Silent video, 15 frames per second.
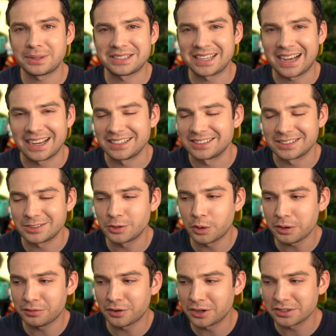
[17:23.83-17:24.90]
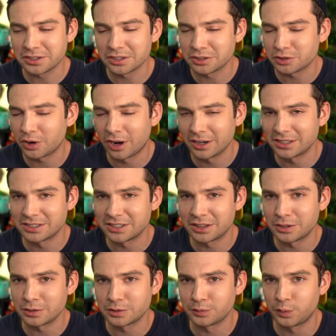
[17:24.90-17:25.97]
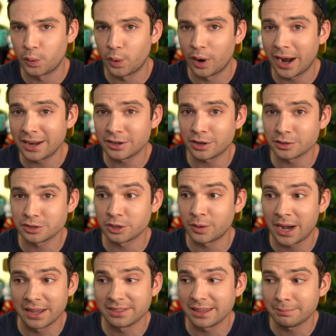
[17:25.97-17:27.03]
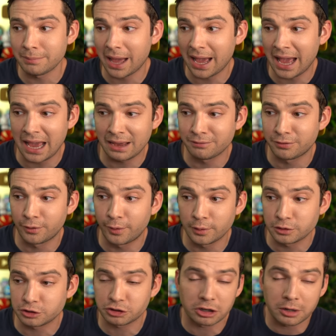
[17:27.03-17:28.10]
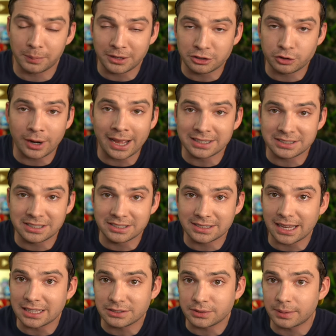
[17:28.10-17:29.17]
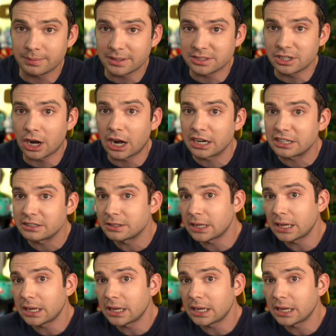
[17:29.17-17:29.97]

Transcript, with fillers: Besides, Noivern is the strongest of those four, and also I think Mega Ampharos should have been Drasna's ace from the start.